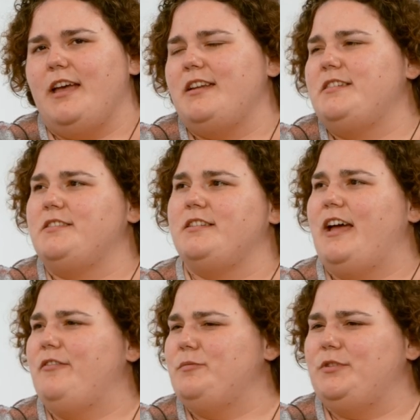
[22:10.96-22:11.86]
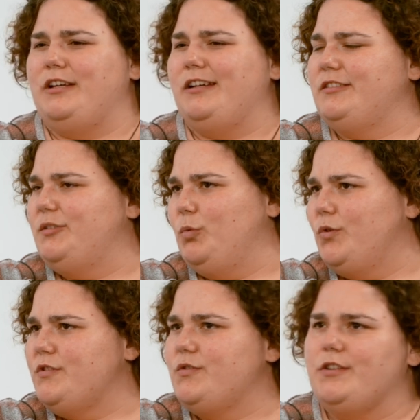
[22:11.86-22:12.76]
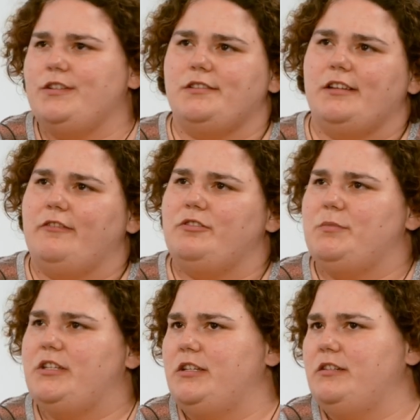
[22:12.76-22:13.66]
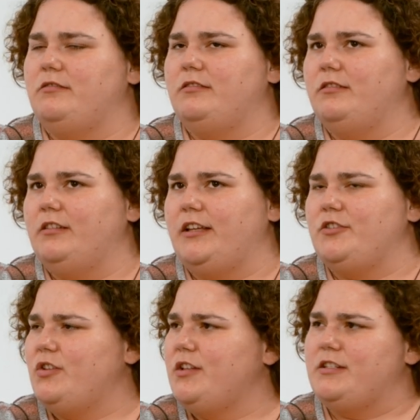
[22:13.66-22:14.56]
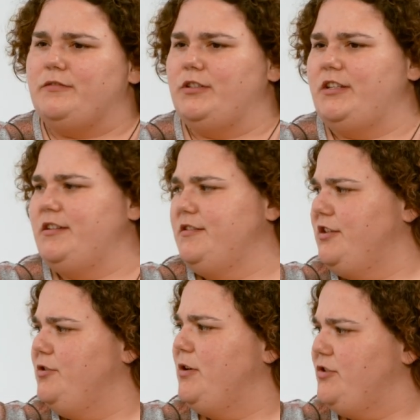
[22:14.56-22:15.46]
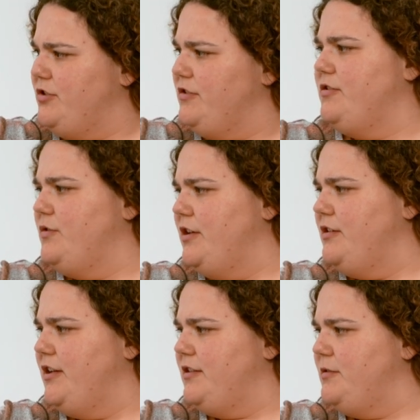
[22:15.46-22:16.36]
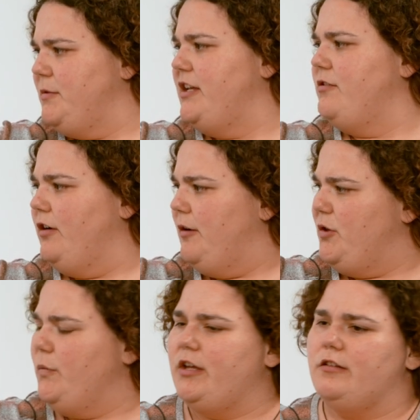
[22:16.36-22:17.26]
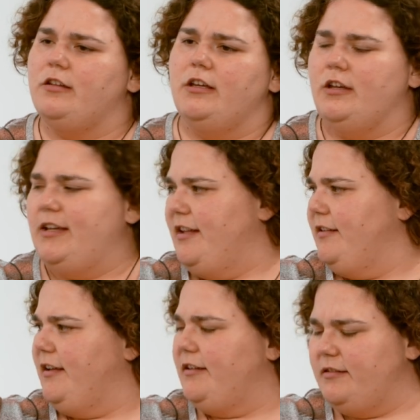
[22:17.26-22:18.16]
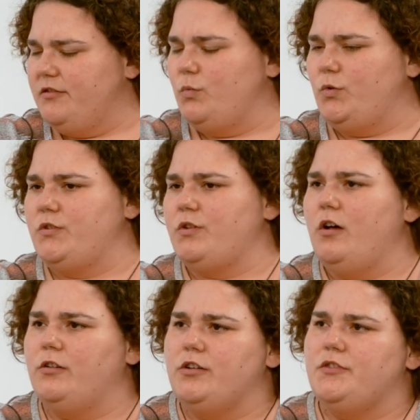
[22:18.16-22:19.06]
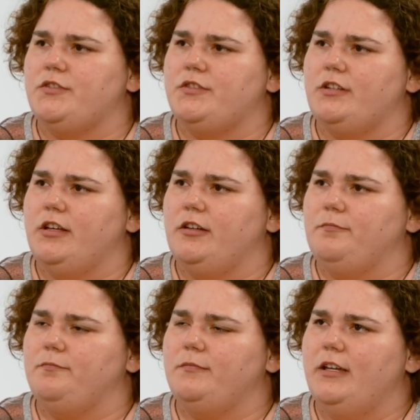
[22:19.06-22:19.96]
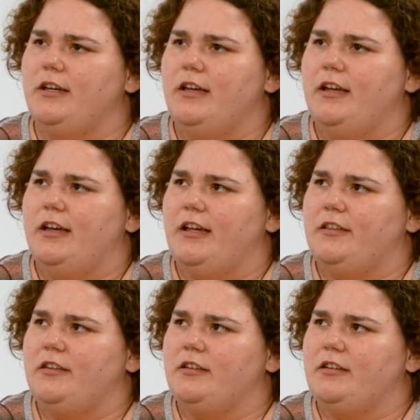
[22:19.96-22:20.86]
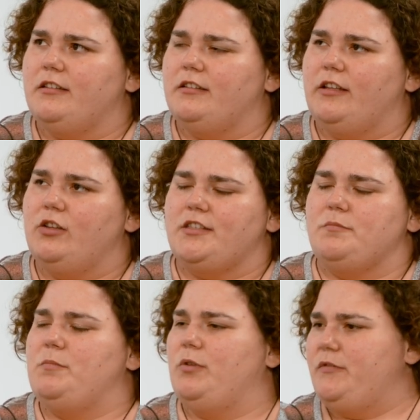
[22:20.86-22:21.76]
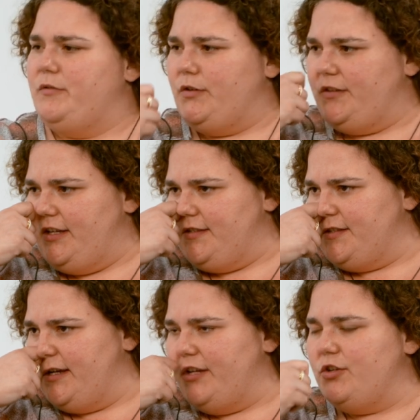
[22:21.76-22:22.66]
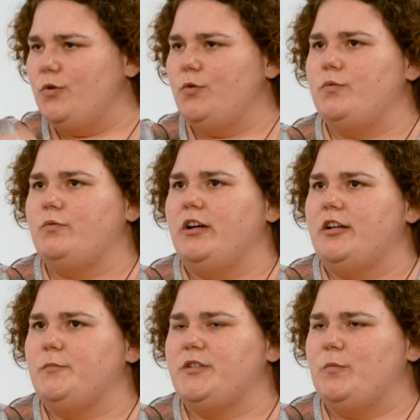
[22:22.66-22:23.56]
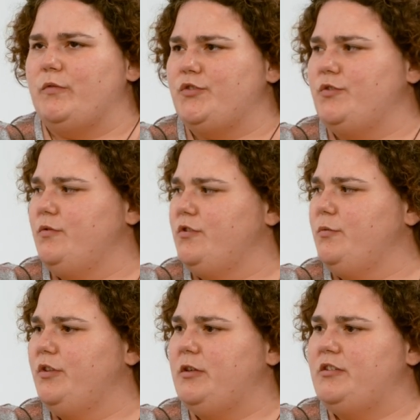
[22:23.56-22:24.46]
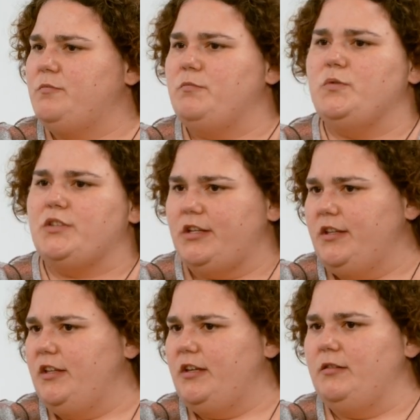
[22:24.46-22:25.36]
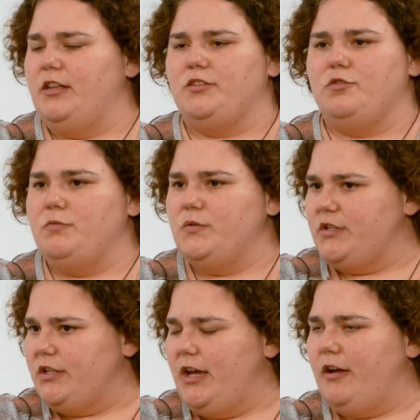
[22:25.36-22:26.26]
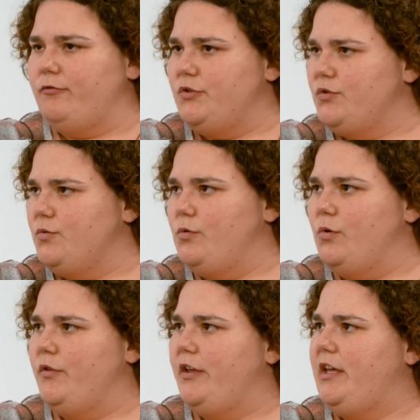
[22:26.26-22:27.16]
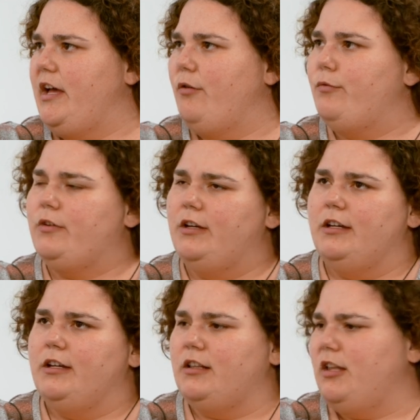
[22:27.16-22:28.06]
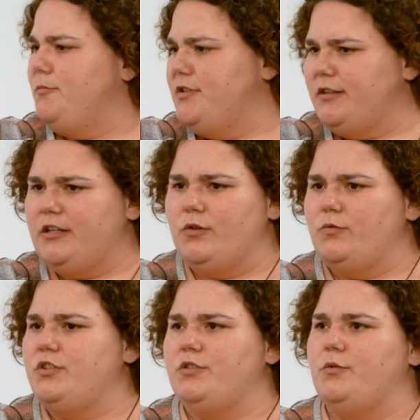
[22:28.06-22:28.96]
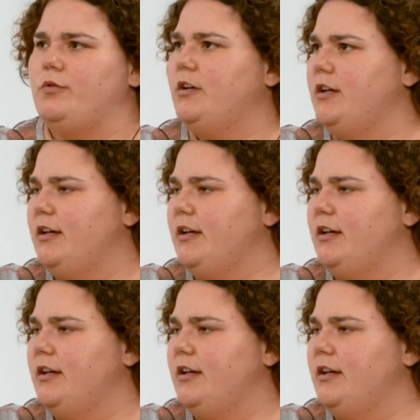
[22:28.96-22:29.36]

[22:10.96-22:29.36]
And it doesn't have to be kind of sports, or it doesn't have to be like there's lots of different things. Like you mentioned doing like debate or MUN and like this World Scholars. And I think like lots of people have different things. Like I know some of our students are really into music and they like do music after school or they have clubs that they go to.